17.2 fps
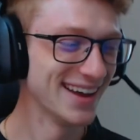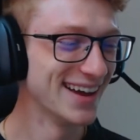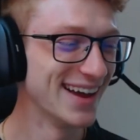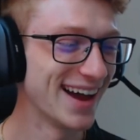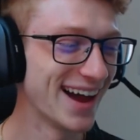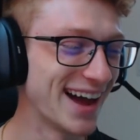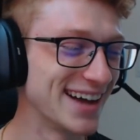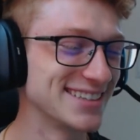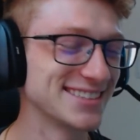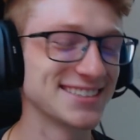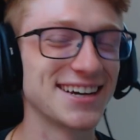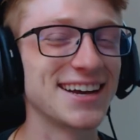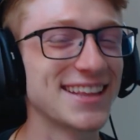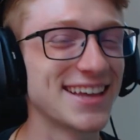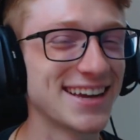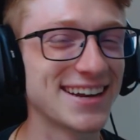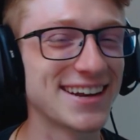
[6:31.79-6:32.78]
I saw
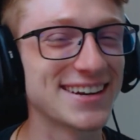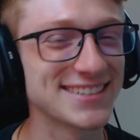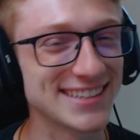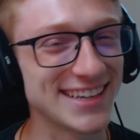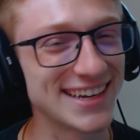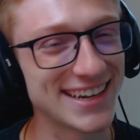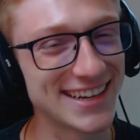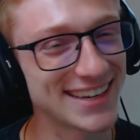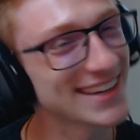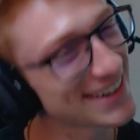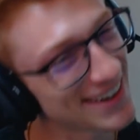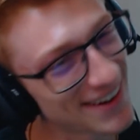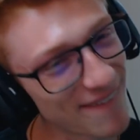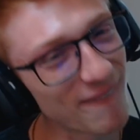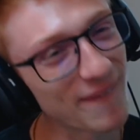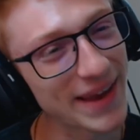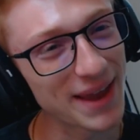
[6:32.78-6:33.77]
that and I was like,
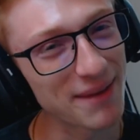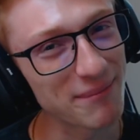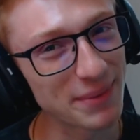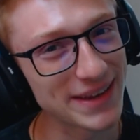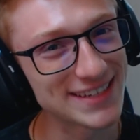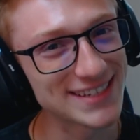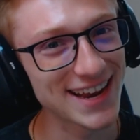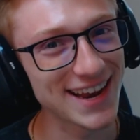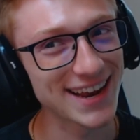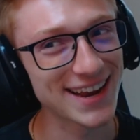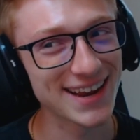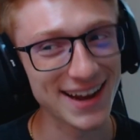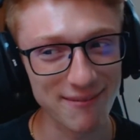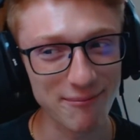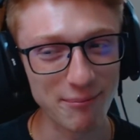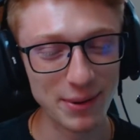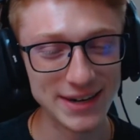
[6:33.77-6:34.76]
"Okay, PJ, I
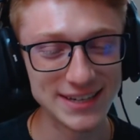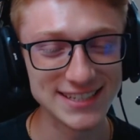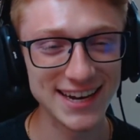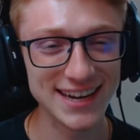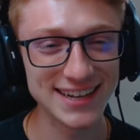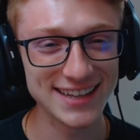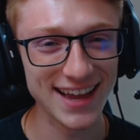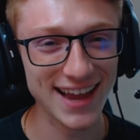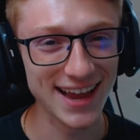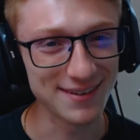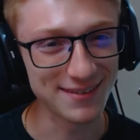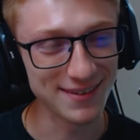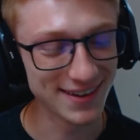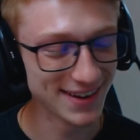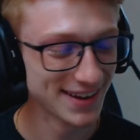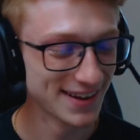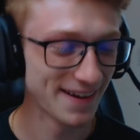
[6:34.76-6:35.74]
appreciate that."
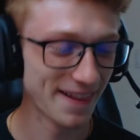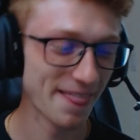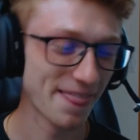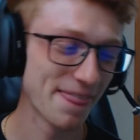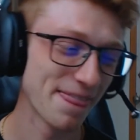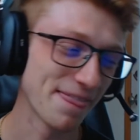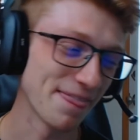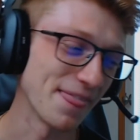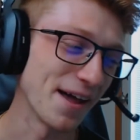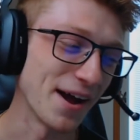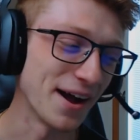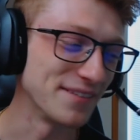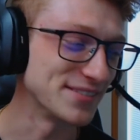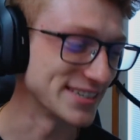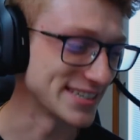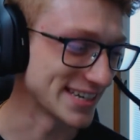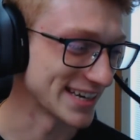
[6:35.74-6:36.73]
Nah, I'm
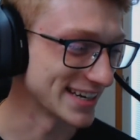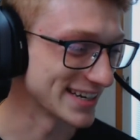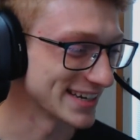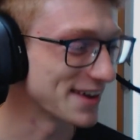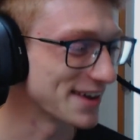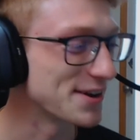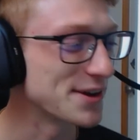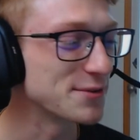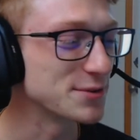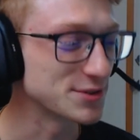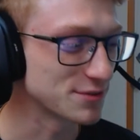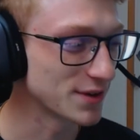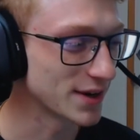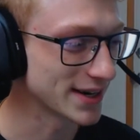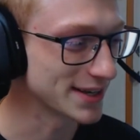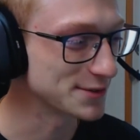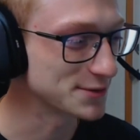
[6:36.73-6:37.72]
just kidding. It was
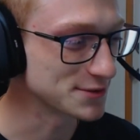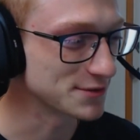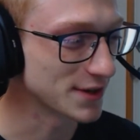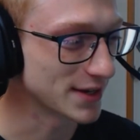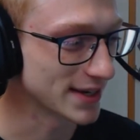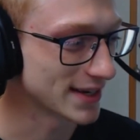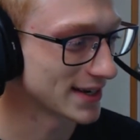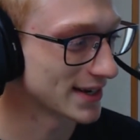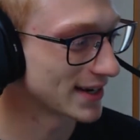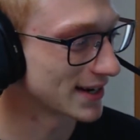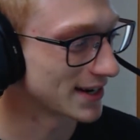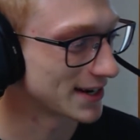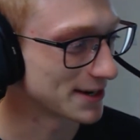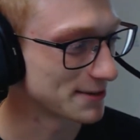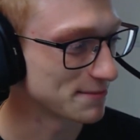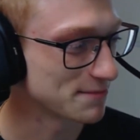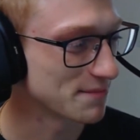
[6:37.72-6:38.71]
funny. It was funny.
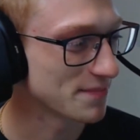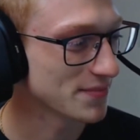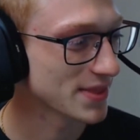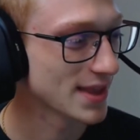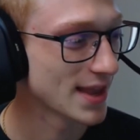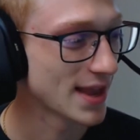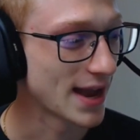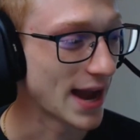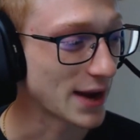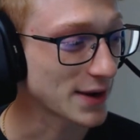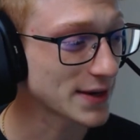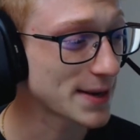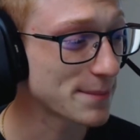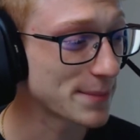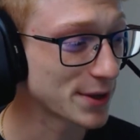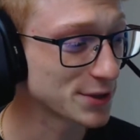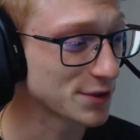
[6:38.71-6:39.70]
How did I
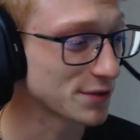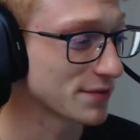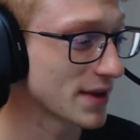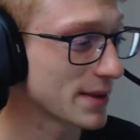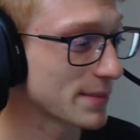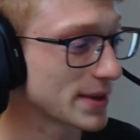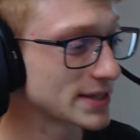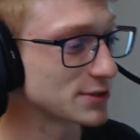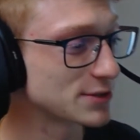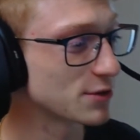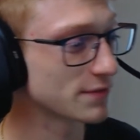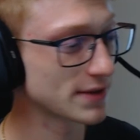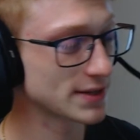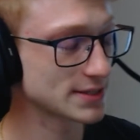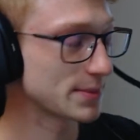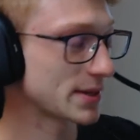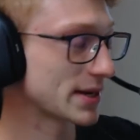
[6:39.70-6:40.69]
build your fan base? No
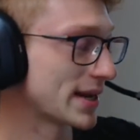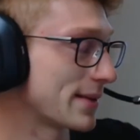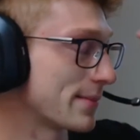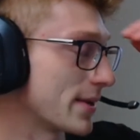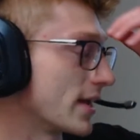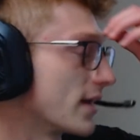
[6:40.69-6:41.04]
offense, but it ain't big.